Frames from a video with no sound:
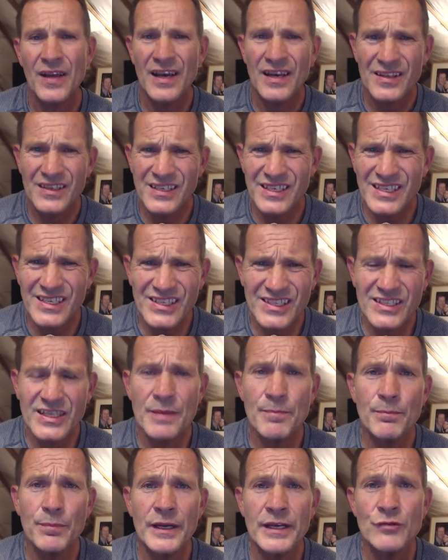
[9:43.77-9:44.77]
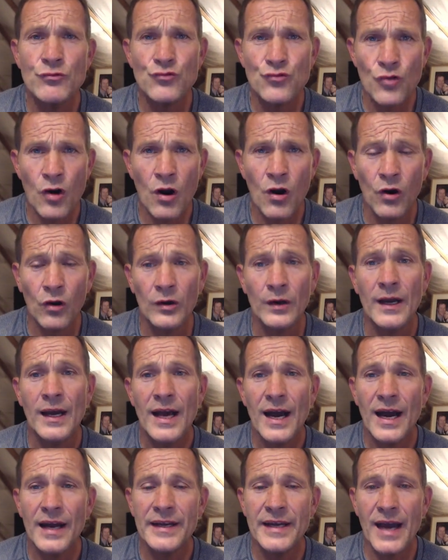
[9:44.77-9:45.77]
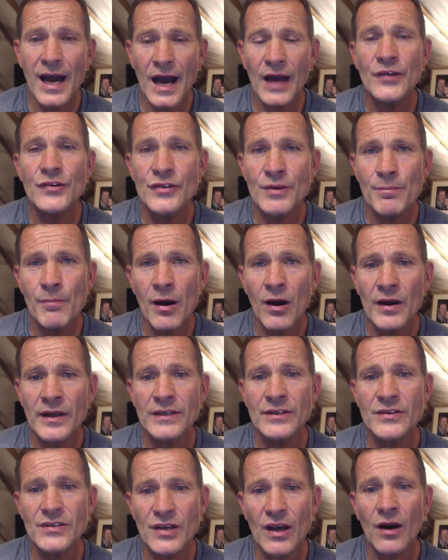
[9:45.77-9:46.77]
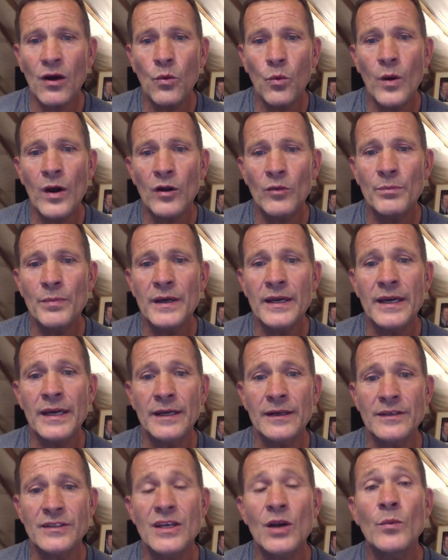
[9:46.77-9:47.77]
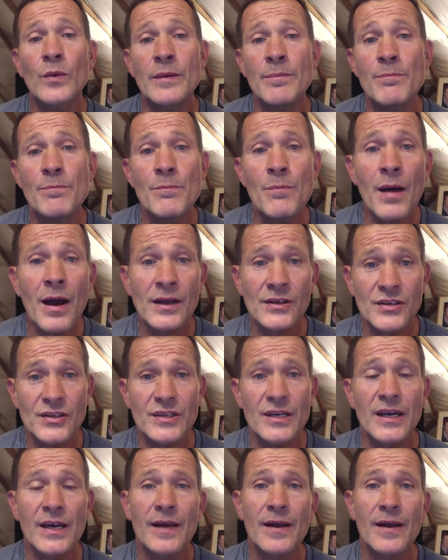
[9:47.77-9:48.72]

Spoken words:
This is simply wrong, and it undermines our well-being. So we must